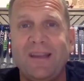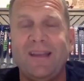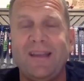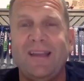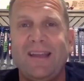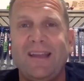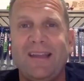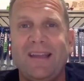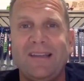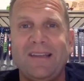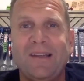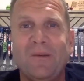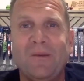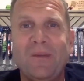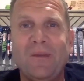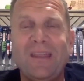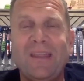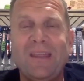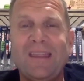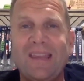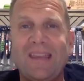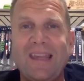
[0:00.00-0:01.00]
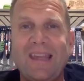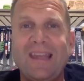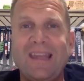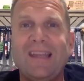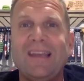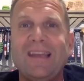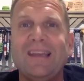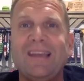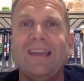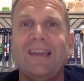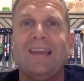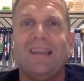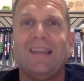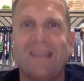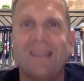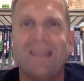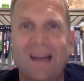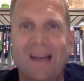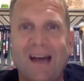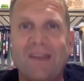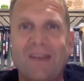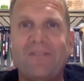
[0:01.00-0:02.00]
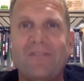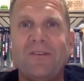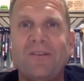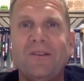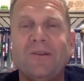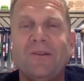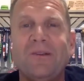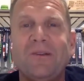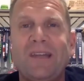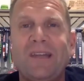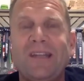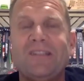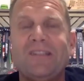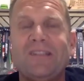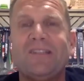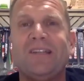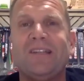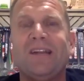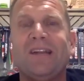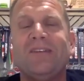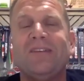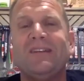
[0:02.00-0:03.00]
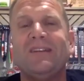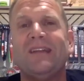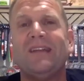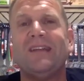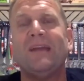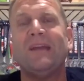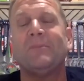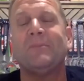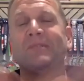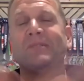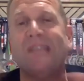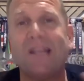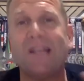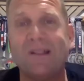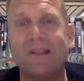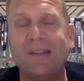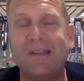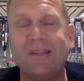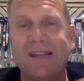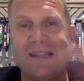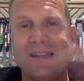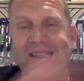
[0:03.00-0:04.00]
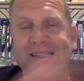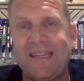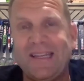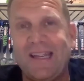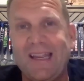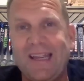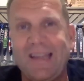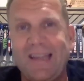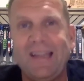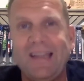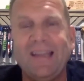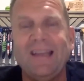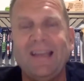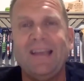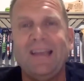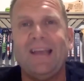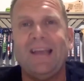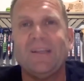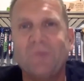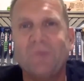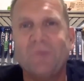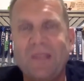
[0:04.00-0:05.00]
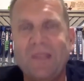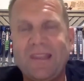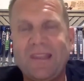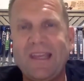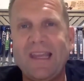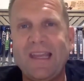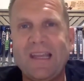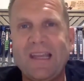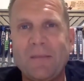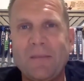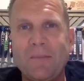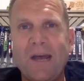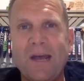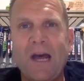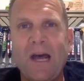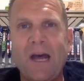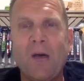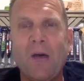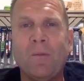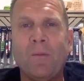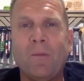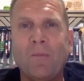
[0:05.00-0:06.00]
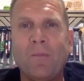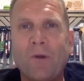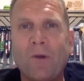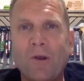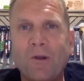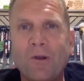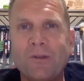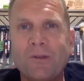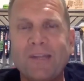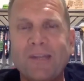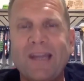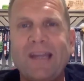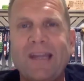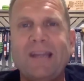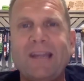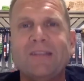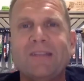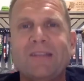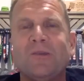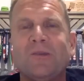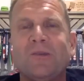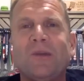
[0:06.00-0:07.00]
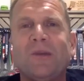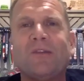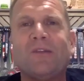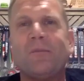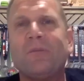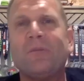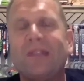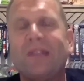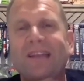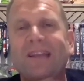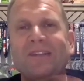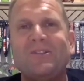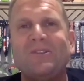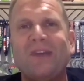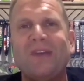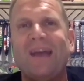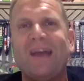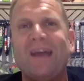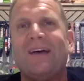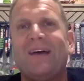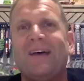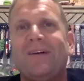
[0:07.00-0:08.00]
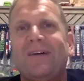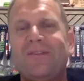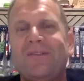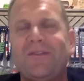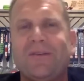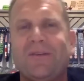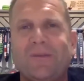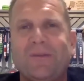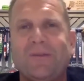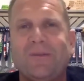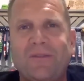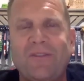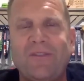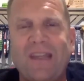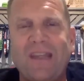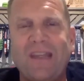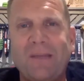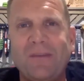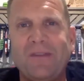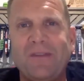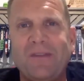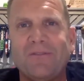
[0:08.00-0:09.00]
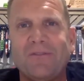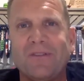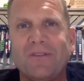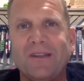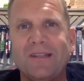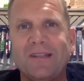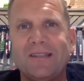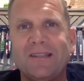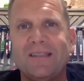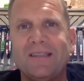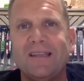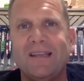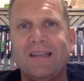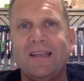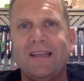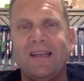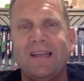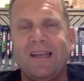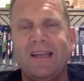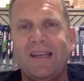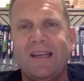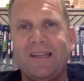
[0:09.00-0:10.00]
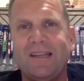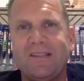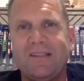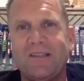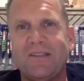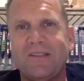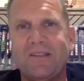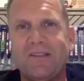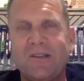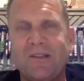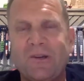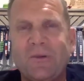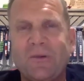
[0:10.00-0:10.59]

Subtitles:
and we thank God for you each and every day, particularly at today as we think about Memorial Day. And so whatever plans you have with family and friends, just know